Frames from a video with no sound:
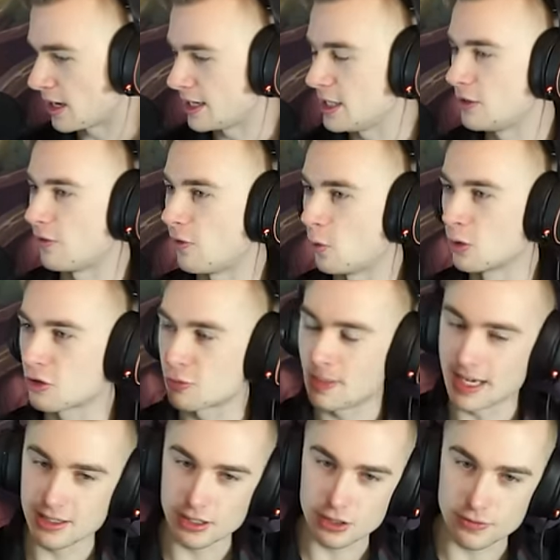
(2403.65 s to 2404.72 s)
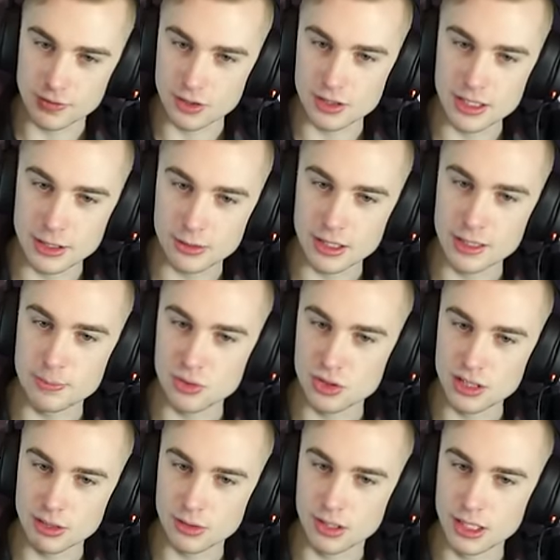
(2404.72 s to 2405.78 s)
I need four spaces for Secret Keeper,
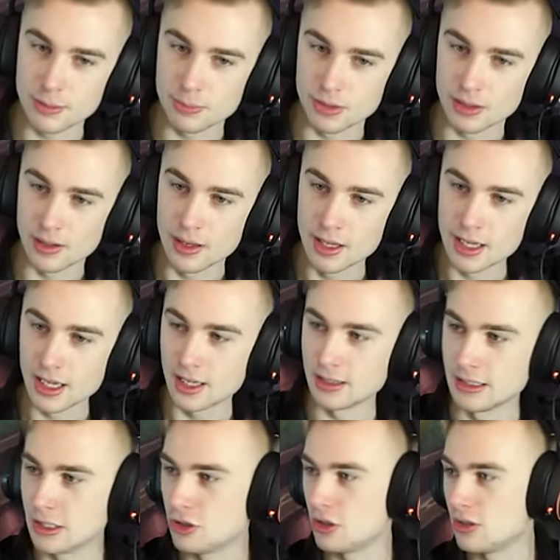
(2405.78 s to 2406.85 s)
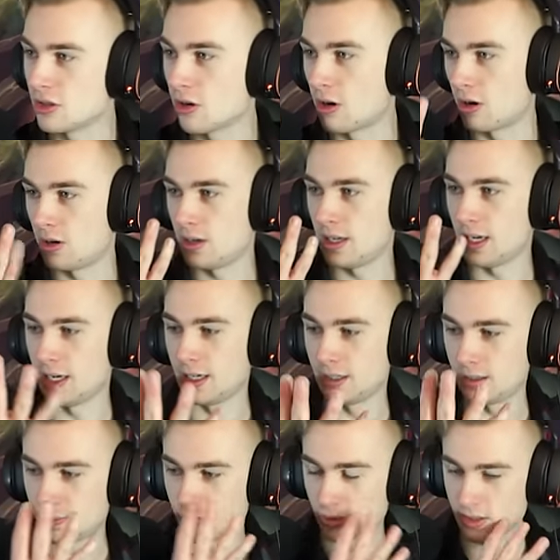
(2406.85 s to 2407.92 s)
Secret Keeper, Allegiance card,
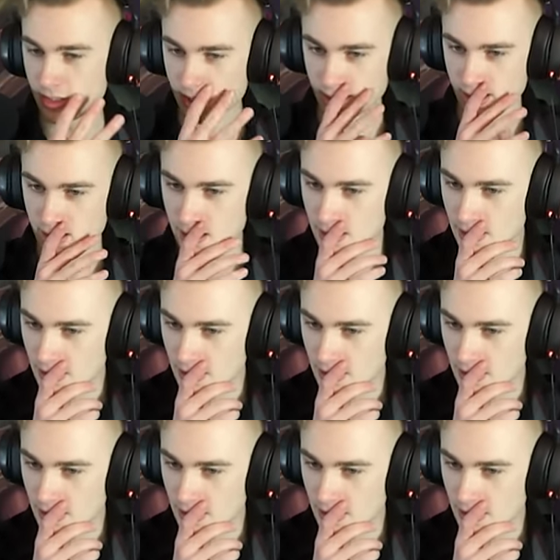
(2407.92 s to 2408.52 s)
and Priestess.